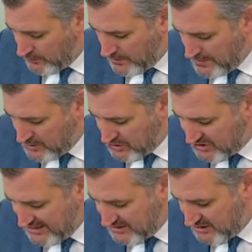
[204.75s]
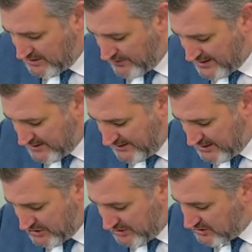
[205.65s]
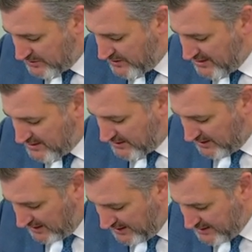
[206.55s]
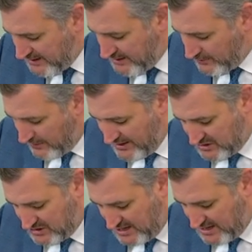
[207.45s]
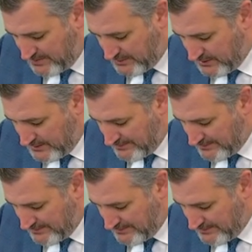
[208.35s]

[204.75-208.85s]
remote sensing regulations, and we need to cut red tape